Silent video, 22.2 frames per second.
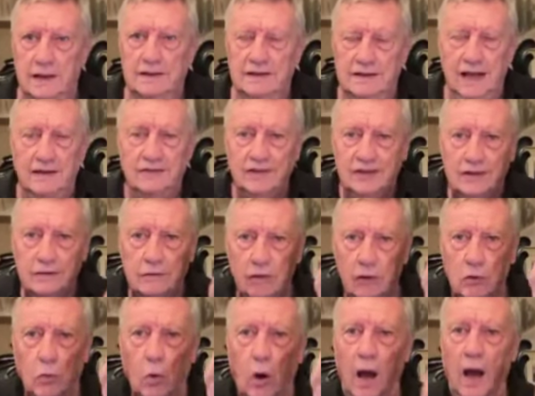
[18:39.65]
It doesn't
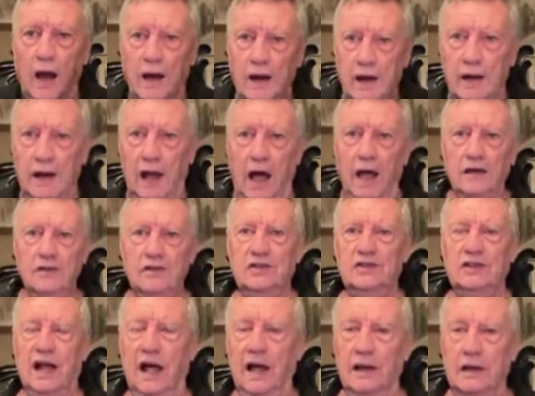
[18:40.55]
require an
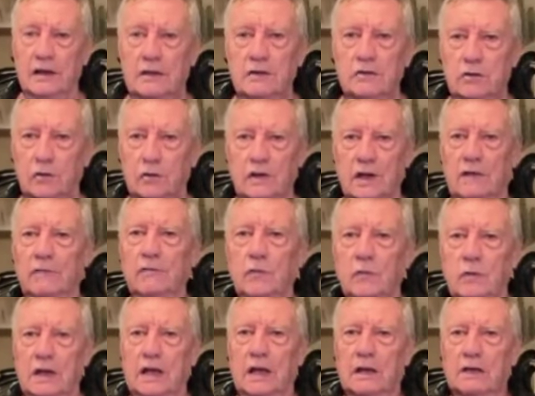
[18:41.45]
Einstein to
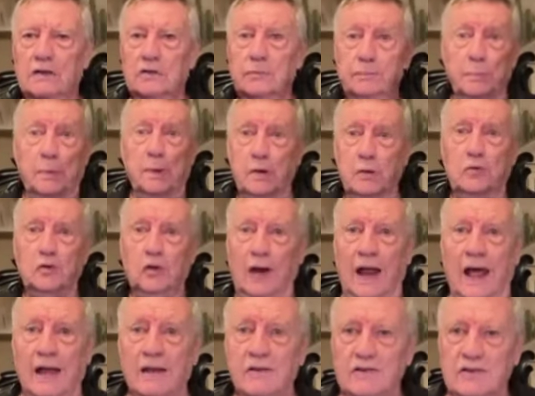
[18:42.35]
give you the
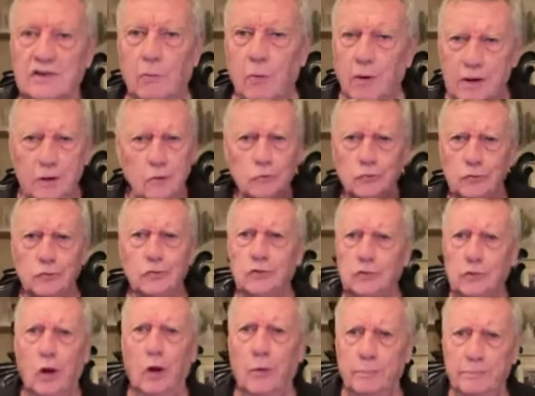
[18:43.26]
spiritual answer. Why don't you
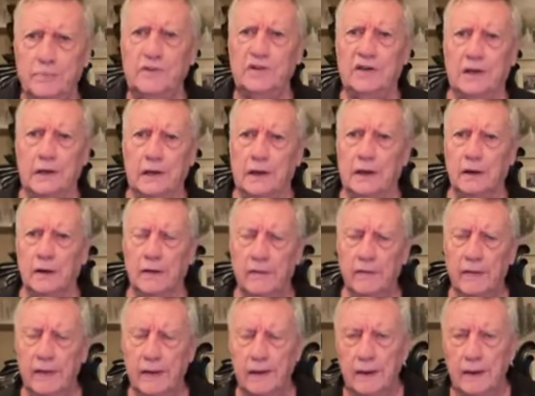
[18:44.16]
stop sinning?